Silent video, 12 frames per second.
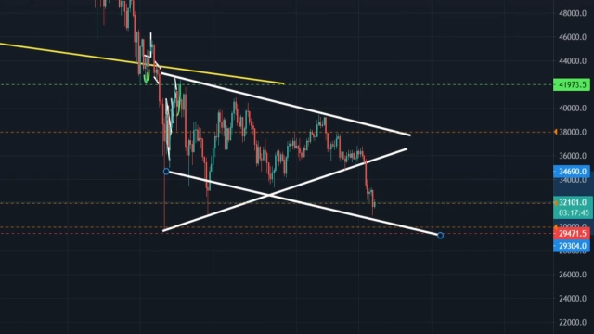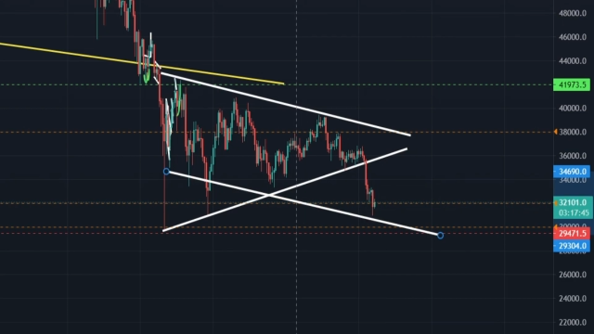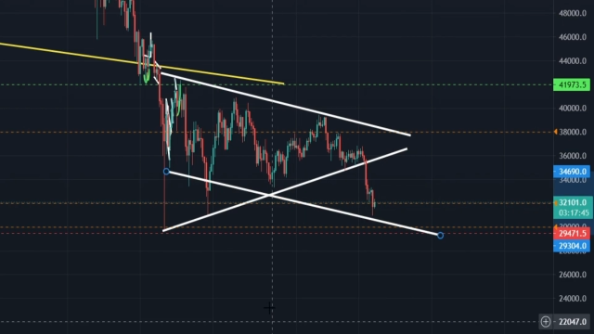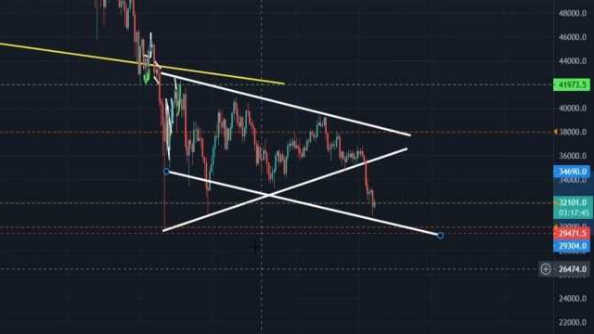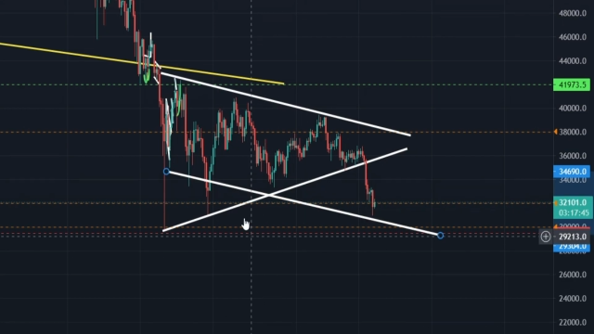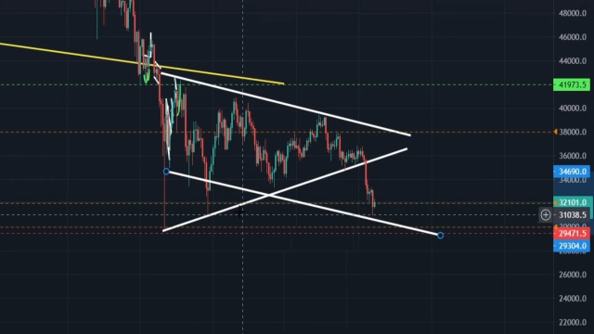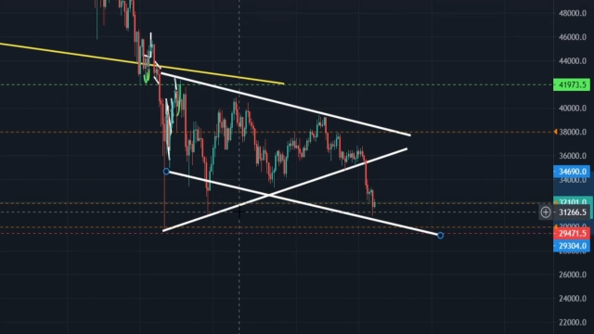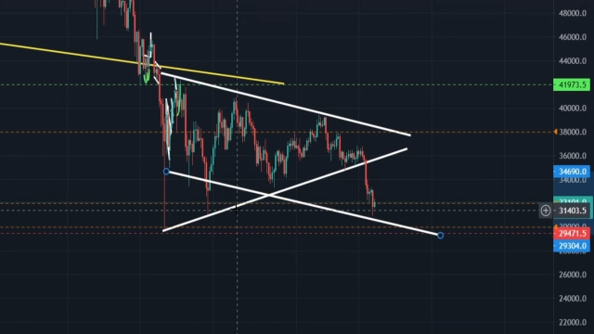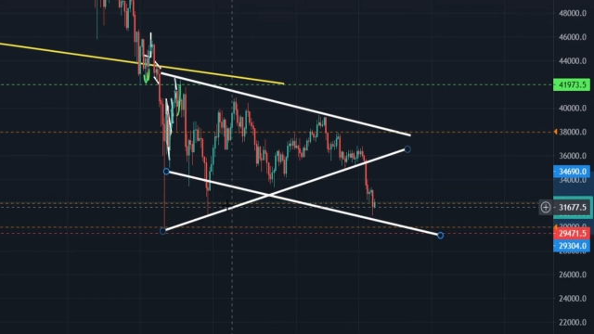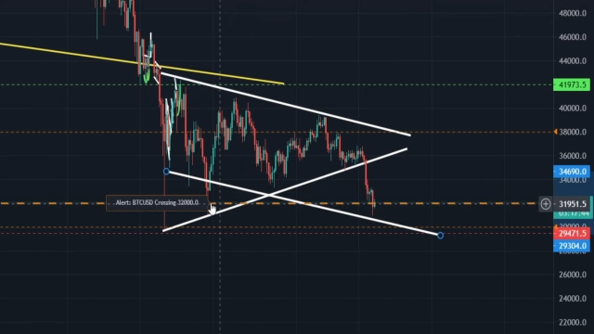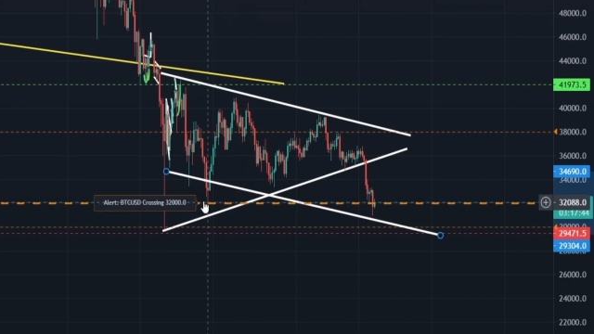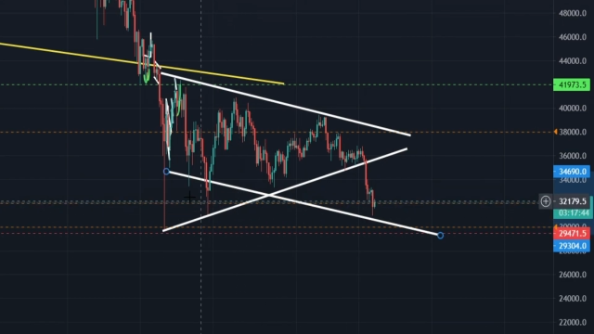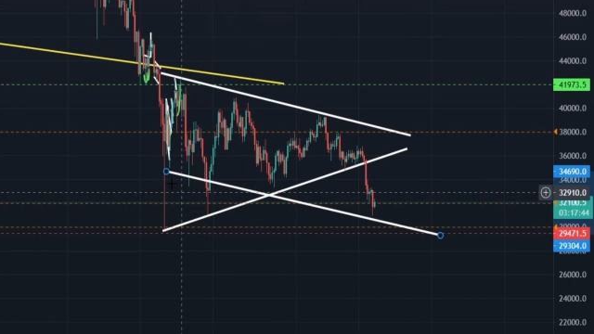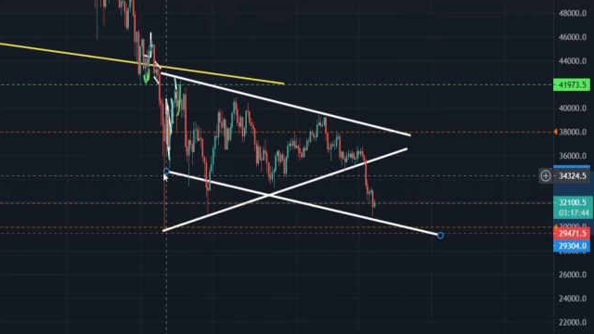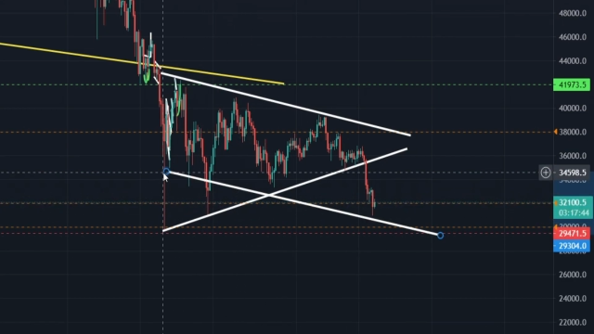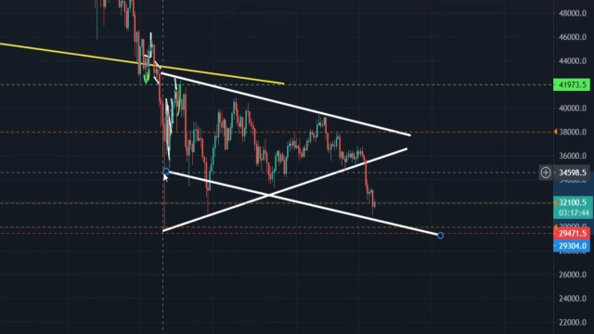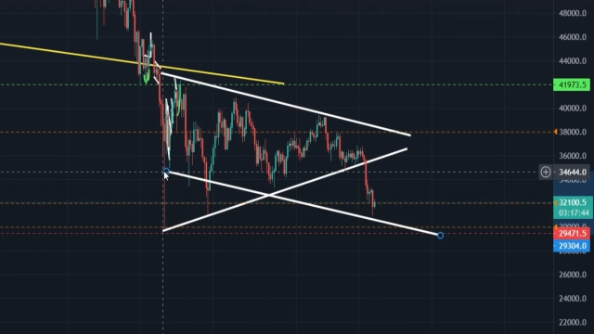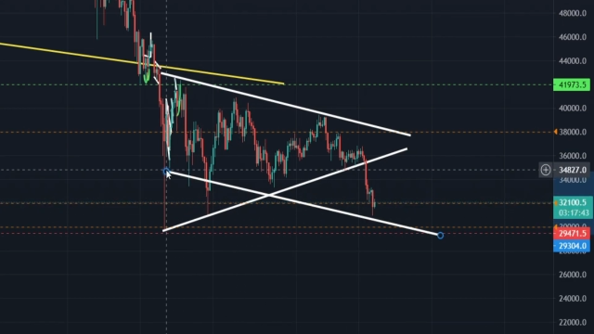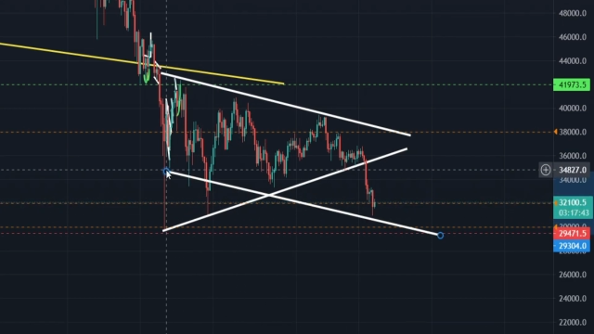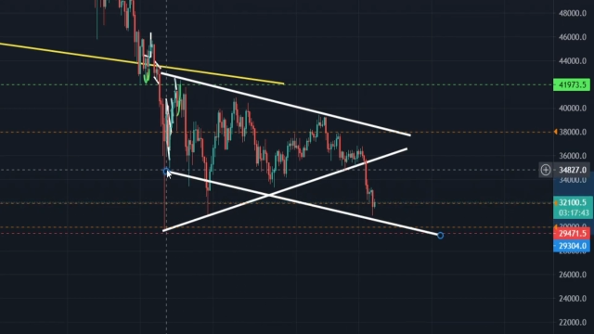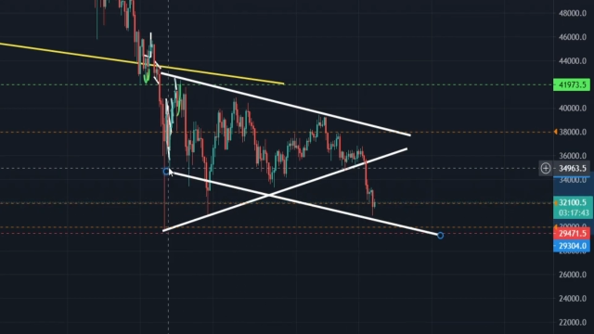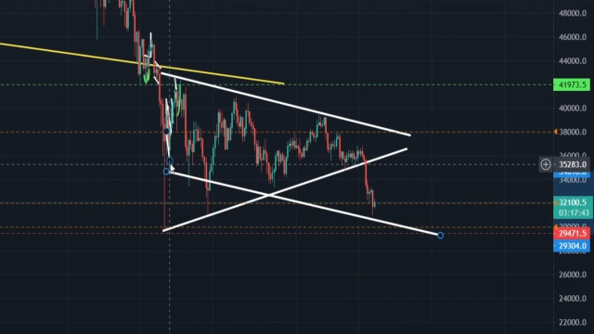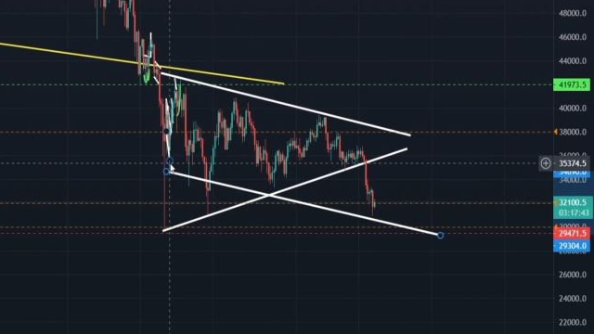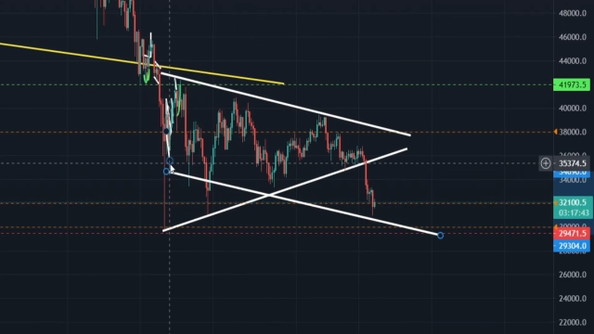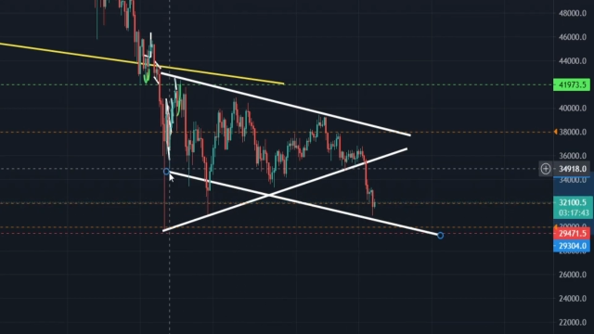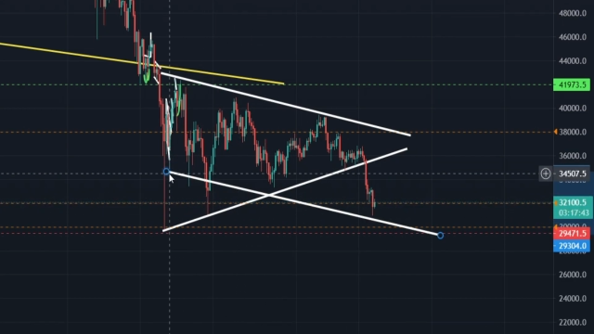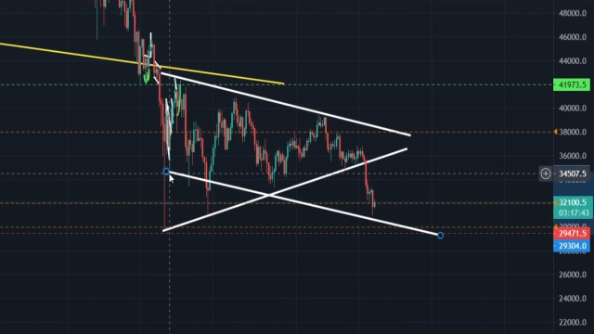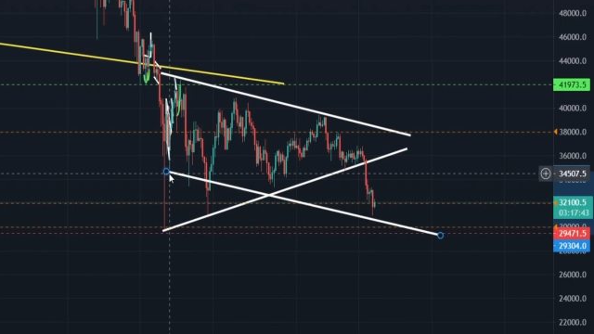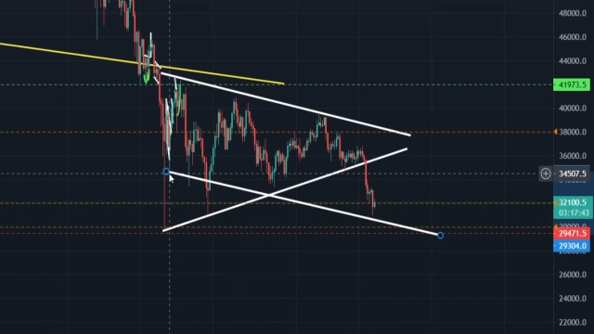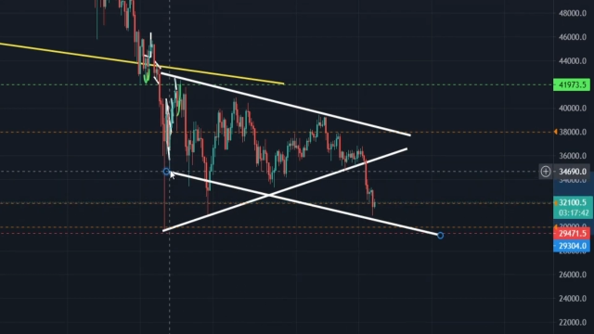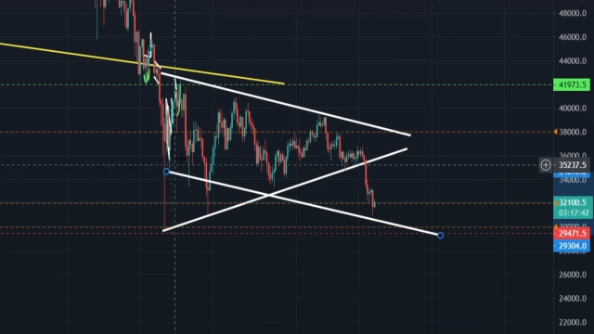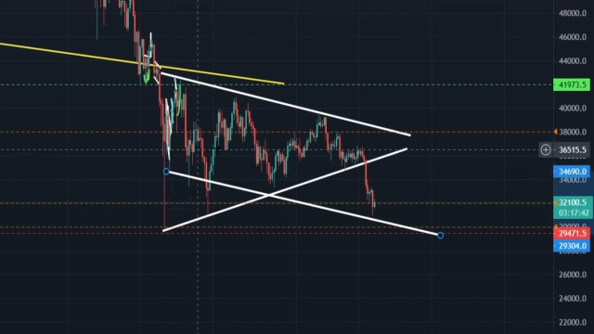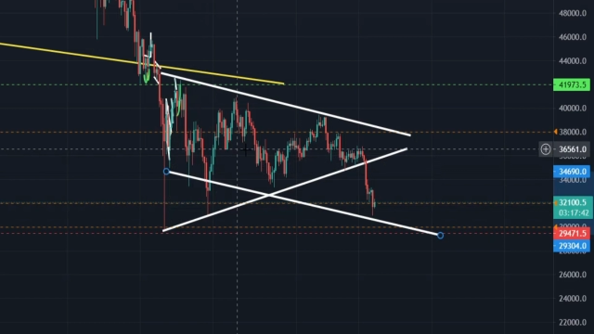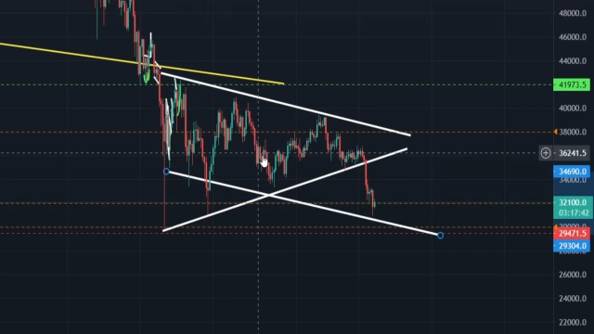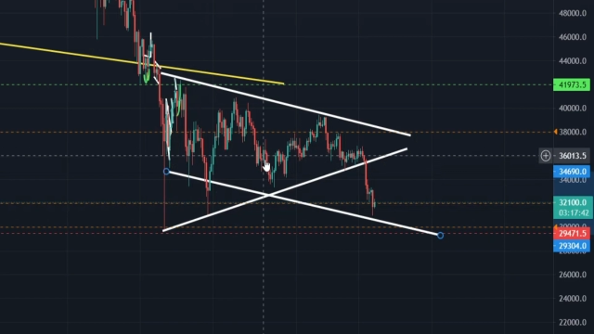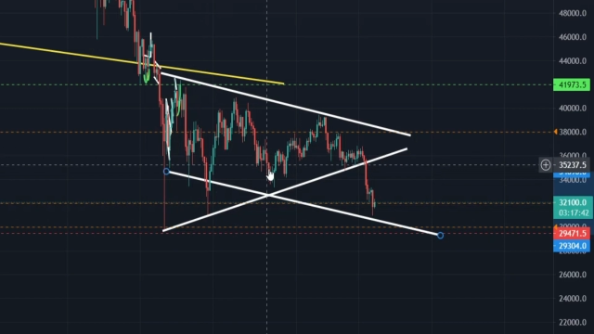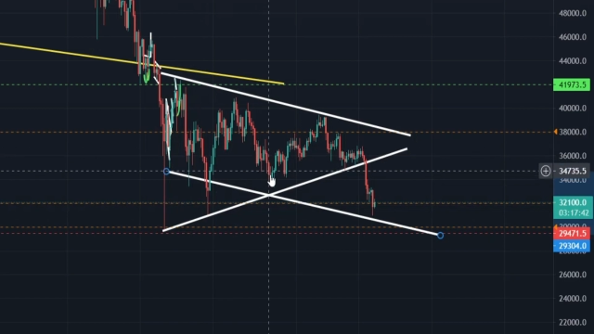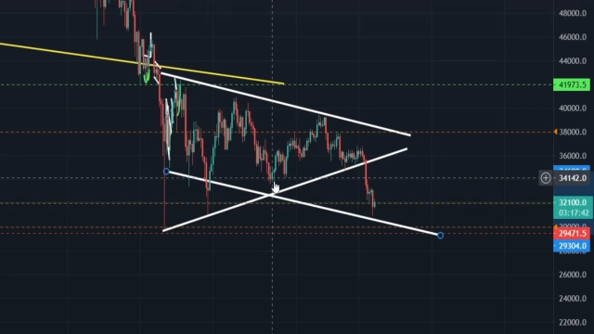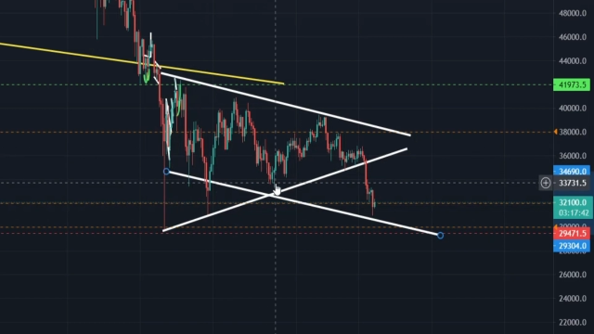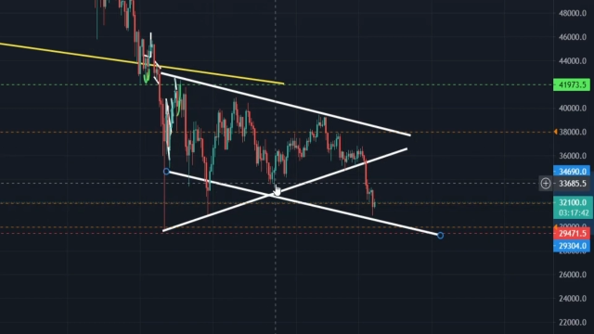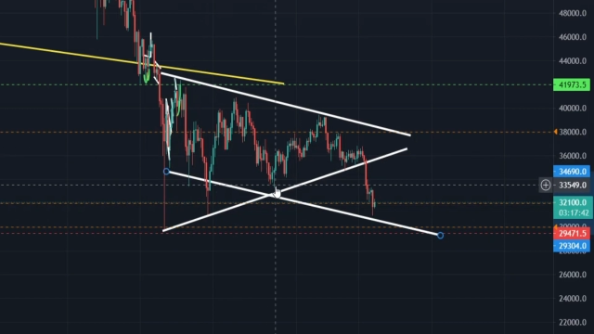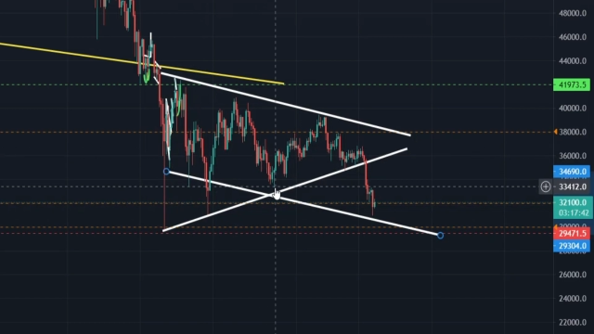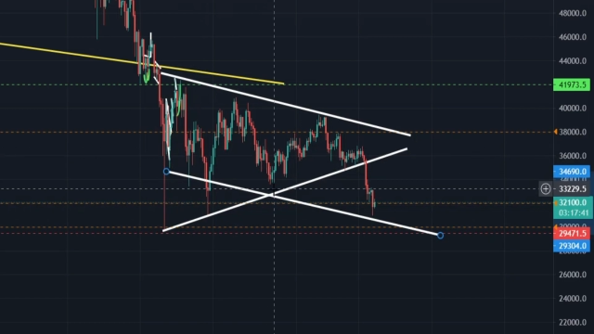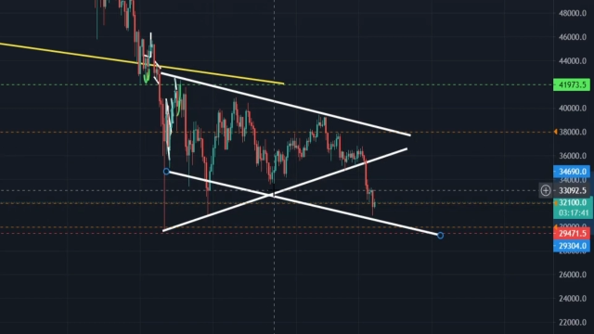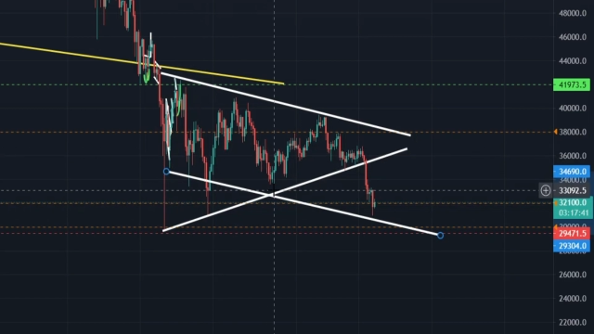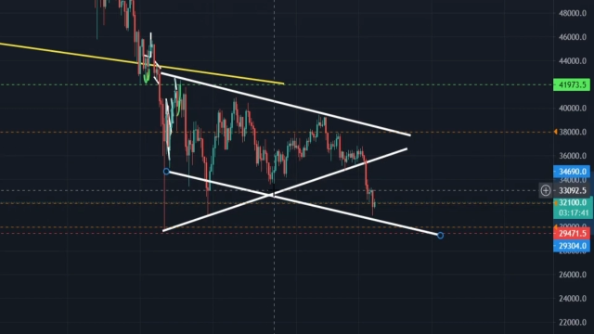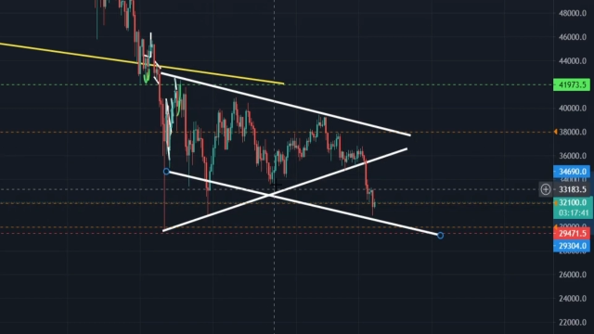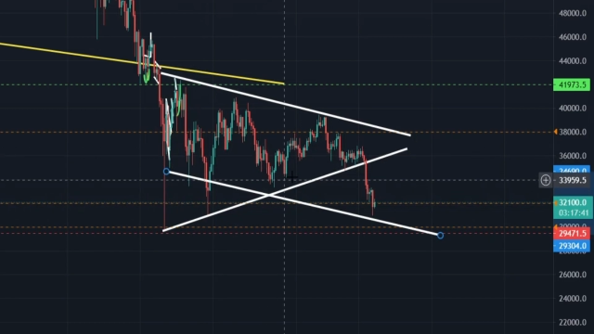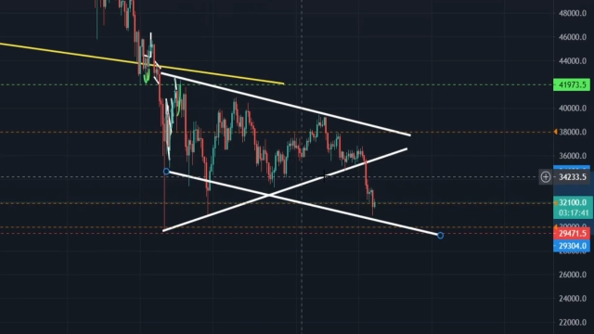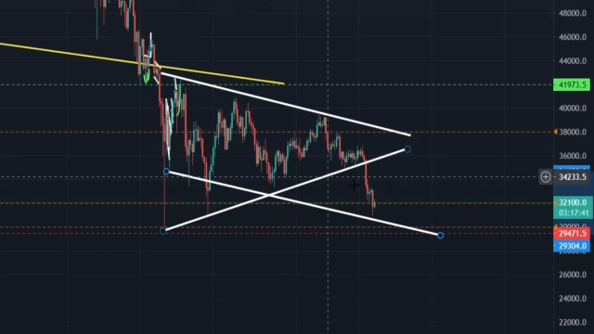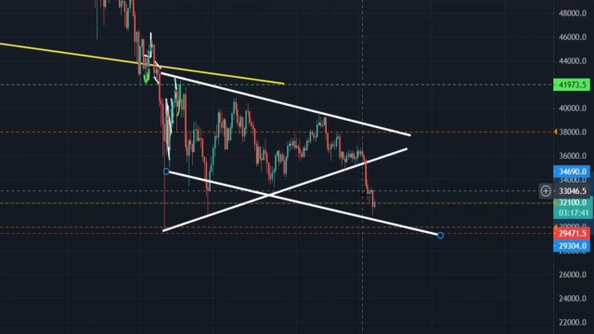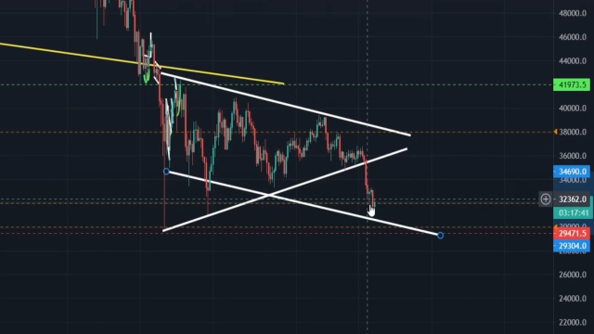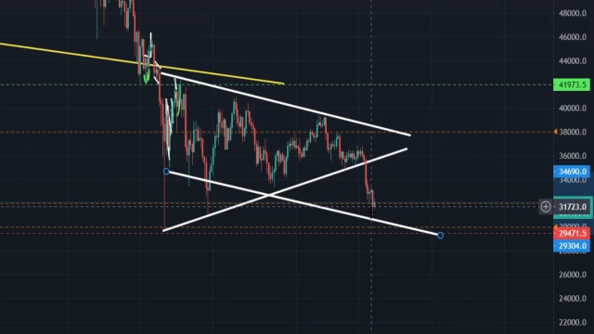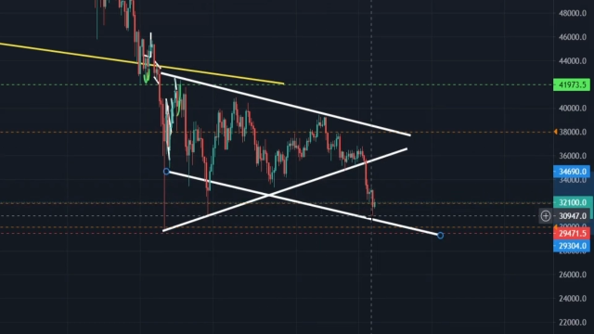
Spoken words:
No face is visible, so there are no lips to read.